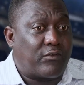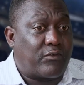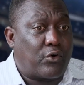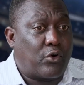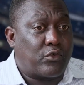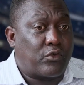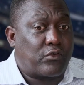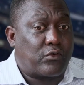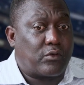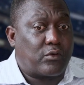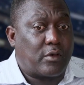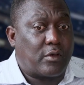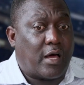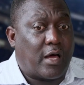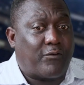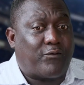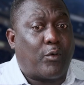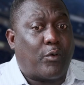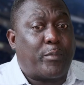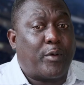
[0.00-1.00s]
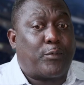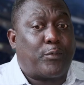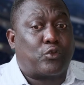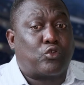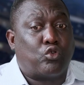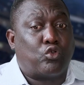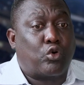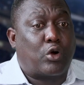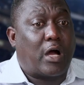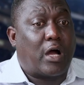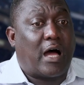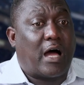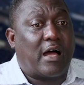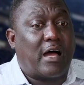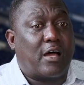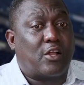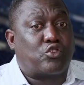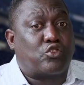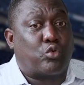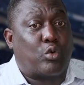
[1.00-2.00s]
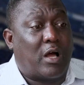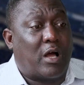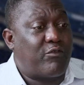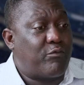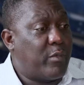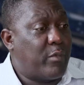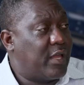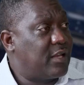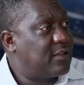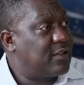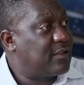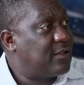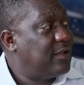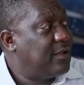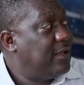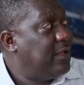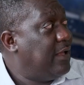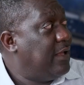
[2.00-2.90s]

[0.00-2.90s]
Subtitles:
of course, for people to look to government